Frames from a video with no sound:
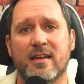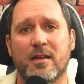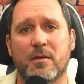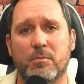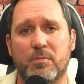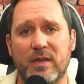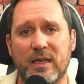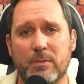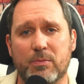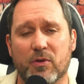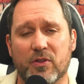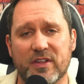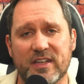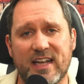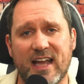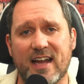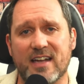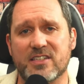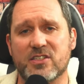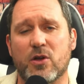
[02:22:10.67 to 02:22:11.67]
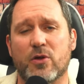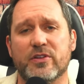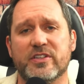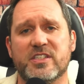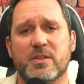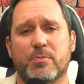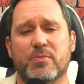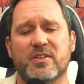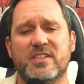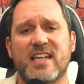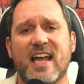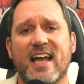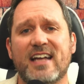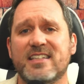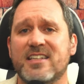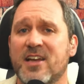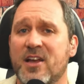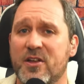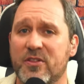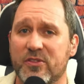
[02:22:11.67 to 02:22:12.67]
people that God has called us to
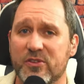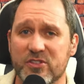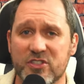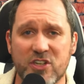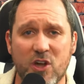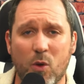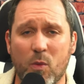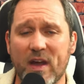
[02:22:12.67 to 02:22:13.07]
protect. There's no